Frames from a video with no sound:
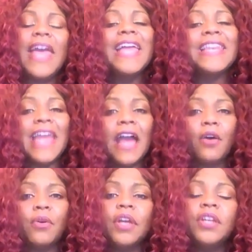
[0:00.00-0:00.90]

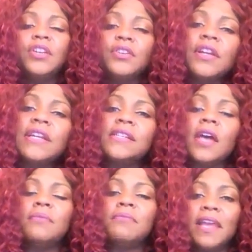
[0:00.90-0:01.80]
Now, Uranus
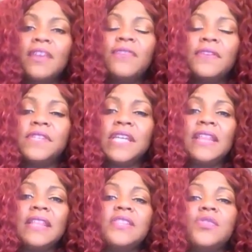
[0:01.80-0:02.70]
on May
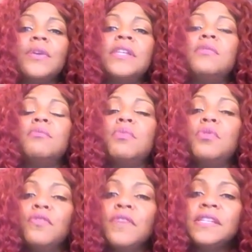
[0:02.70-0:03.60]
fifteenth is going to
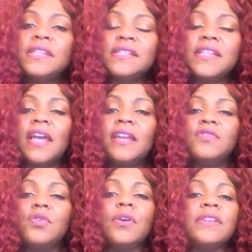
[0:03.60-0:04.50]
move into the sign of
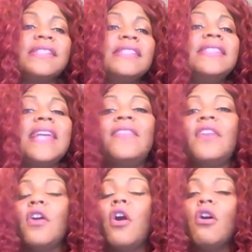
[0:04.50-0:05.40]
Taurus and stay
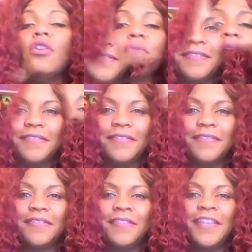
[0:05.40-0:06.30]
there all the way until
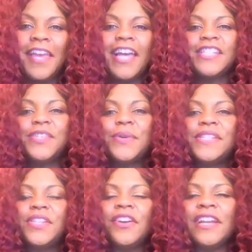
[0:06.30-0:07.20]
November. So, so
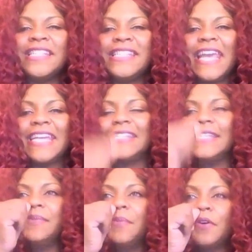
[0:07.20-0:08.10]
as Uranus takes
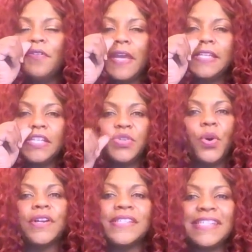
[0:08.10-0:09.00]
this move into
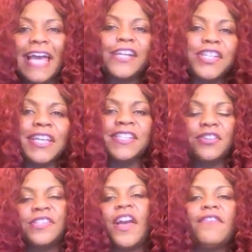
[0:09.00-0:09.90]
Taurus, it's actually going to
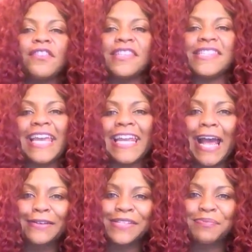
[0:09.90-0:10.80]
start to govern the second
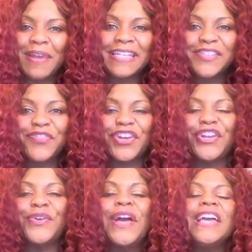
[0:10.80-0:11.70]
house space for
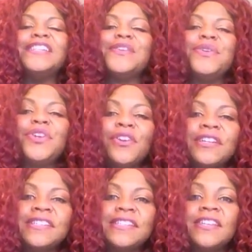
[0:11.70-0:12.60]
you. So Uranus
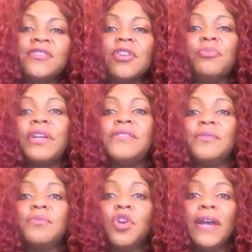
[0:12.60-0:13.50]
Uranus is also going to bring you
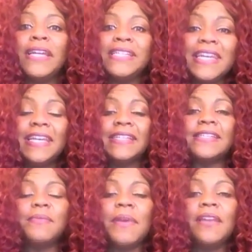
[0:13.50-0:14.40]
some new ideas,
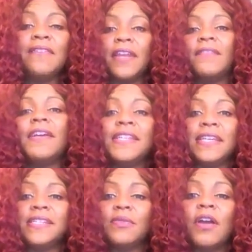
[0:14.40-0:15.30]
some innovative
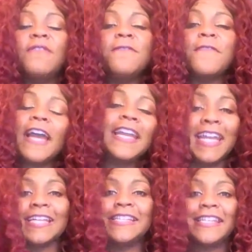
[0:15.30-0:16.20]
ideas around
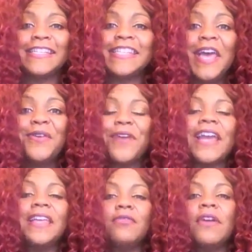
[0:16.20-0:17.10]
finances,
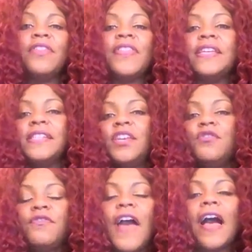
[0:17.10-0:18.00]
right? Around the things that
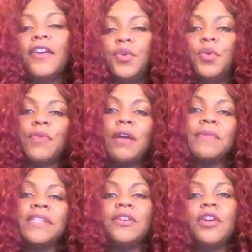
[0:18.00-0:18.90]
you value,
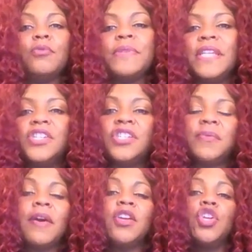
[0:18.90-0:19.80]
around material
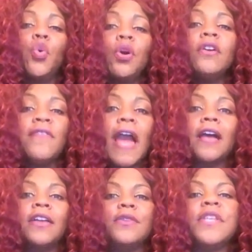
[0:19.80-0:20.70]
possessions, about your
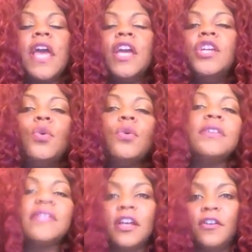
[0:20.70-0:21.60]
values,
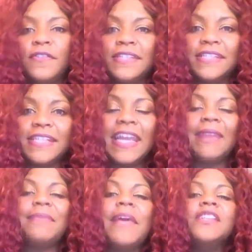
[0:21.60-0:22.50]
your
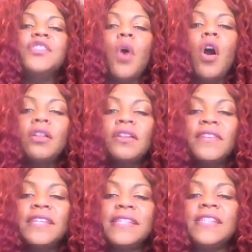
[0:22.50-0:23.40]
self-esteem. So all of
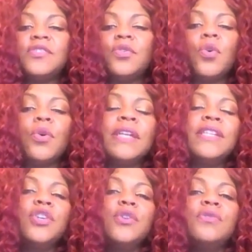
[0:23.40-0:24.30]
these things are going
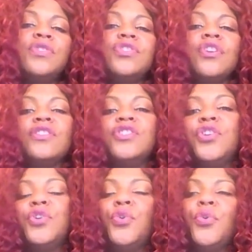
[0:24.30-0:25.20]
to start
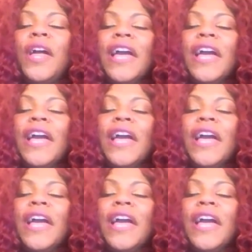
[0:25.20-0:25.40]
to